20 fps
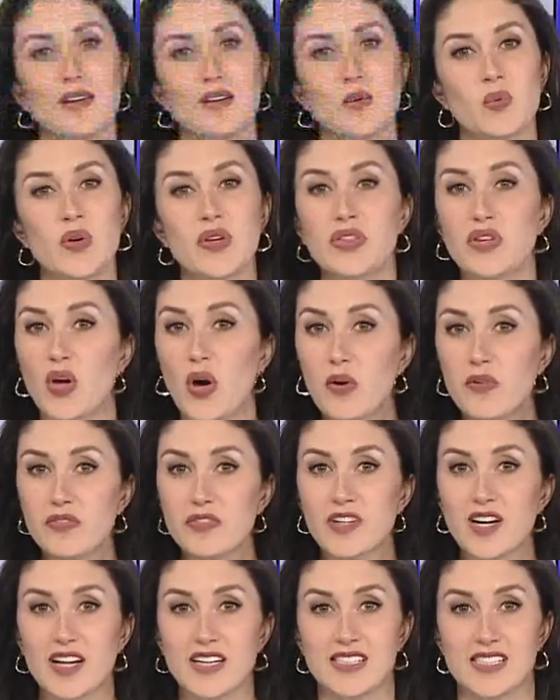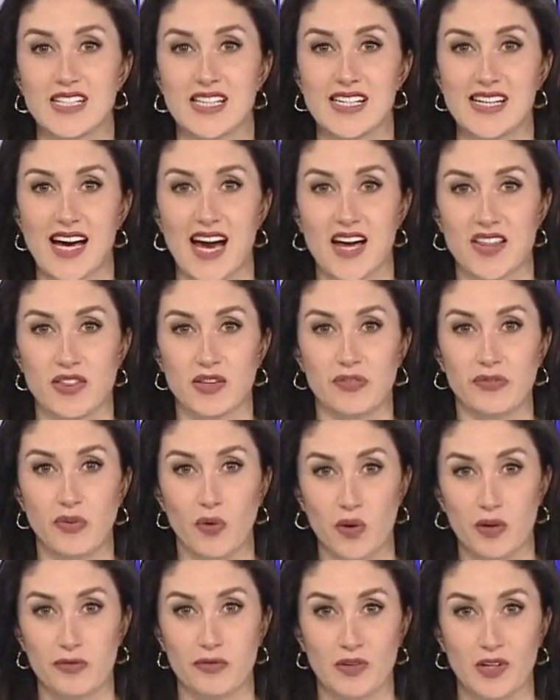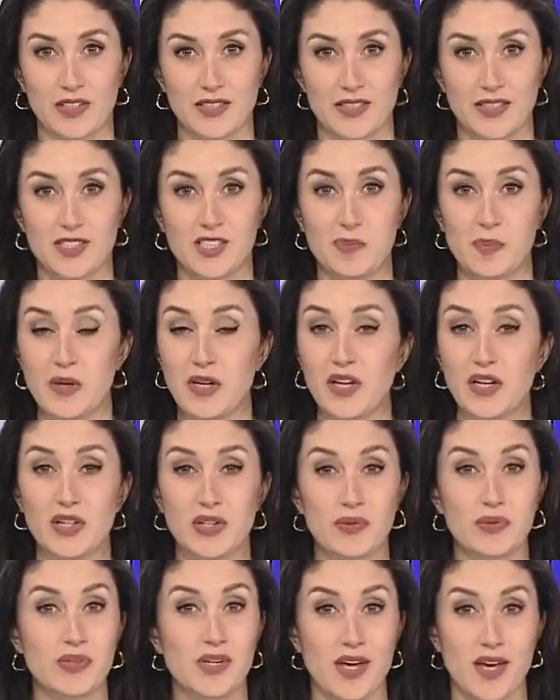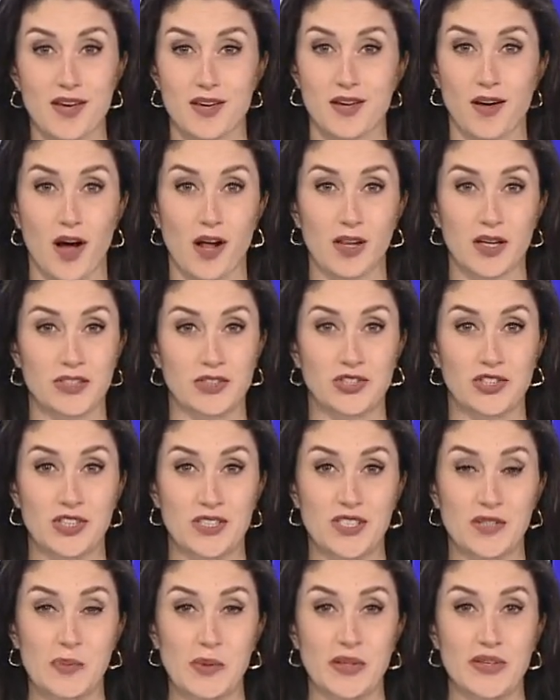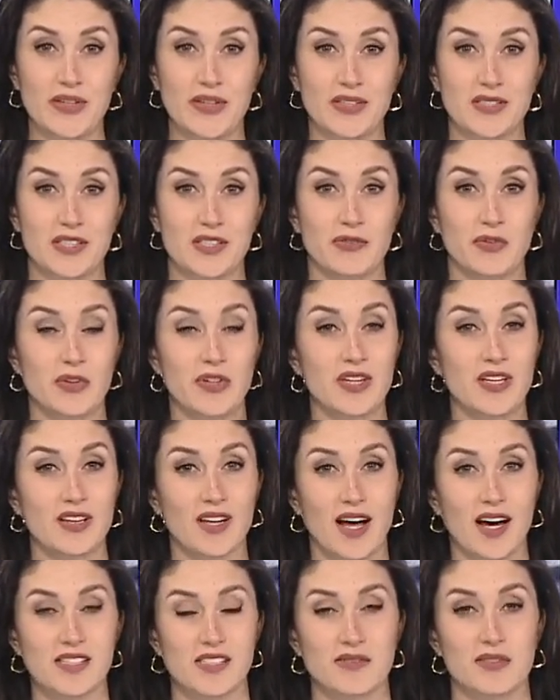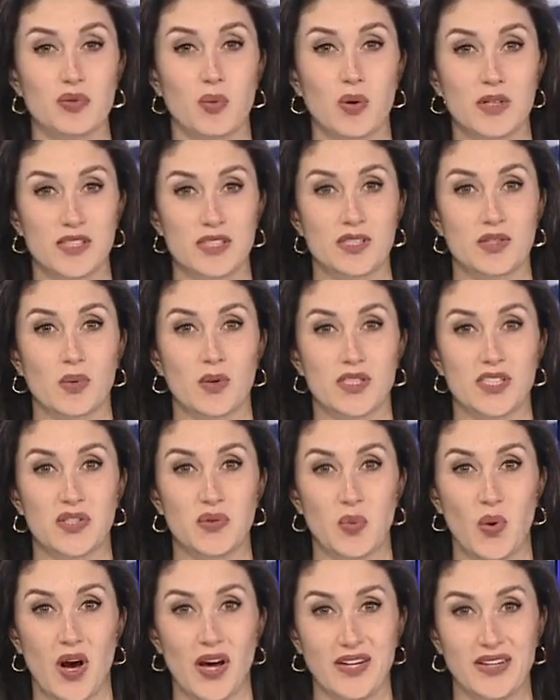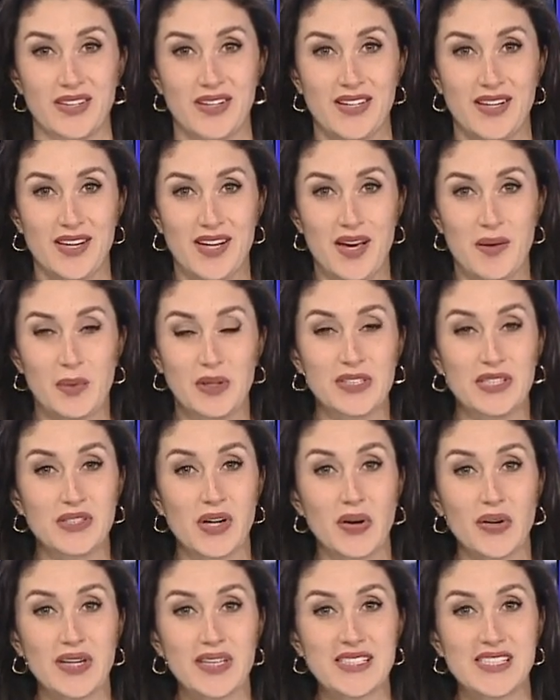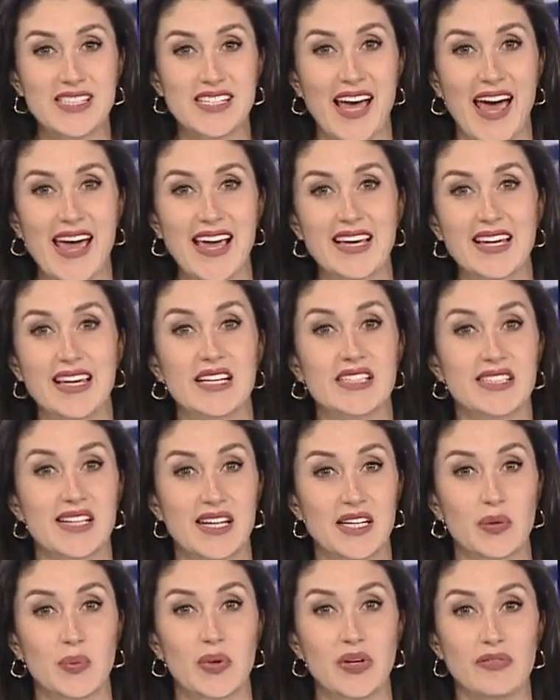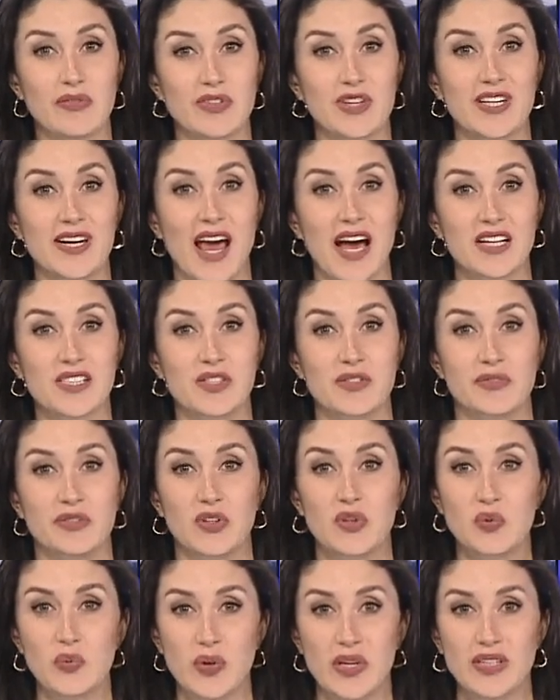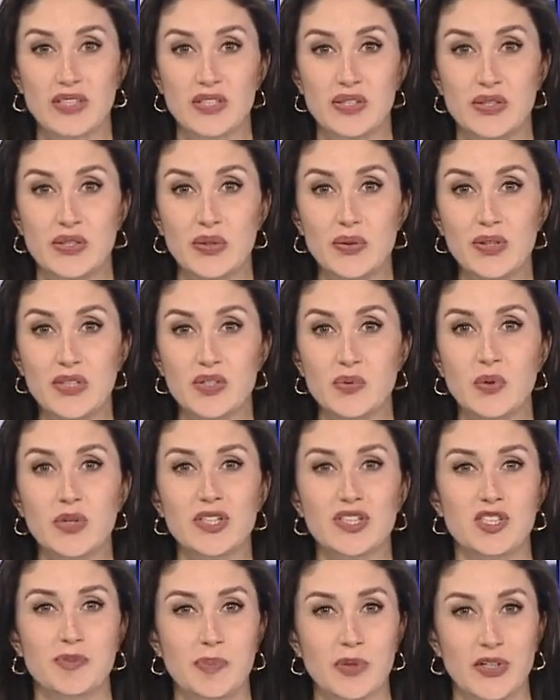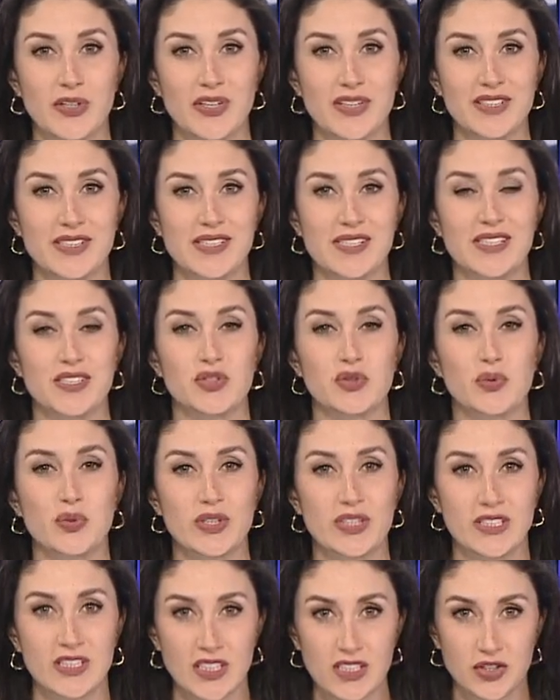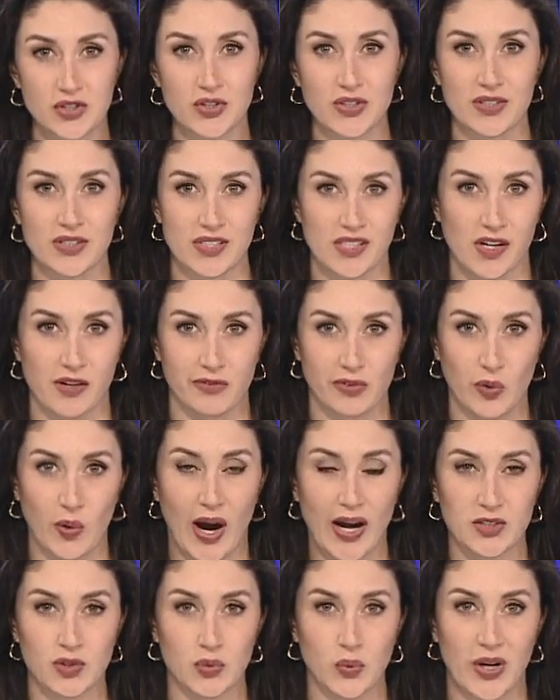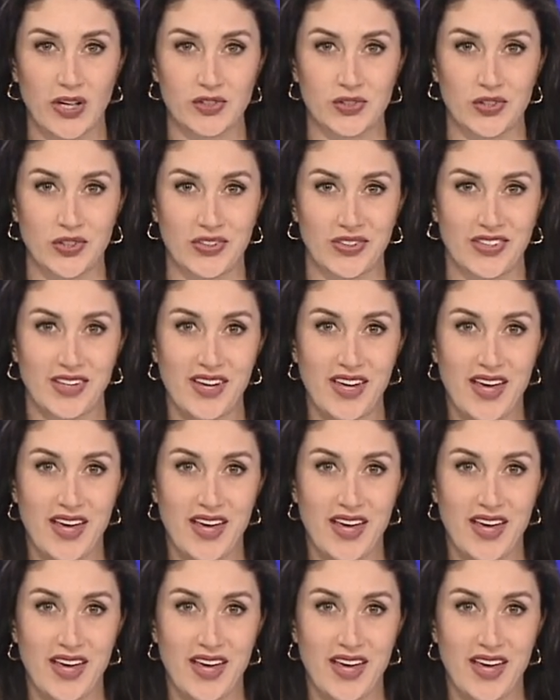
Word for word: With COVID 19 at the forefront, it's been a unique college experience for the class of 2021. But starting today and continuing for the next few weeks, students will experience the traditions of graduation.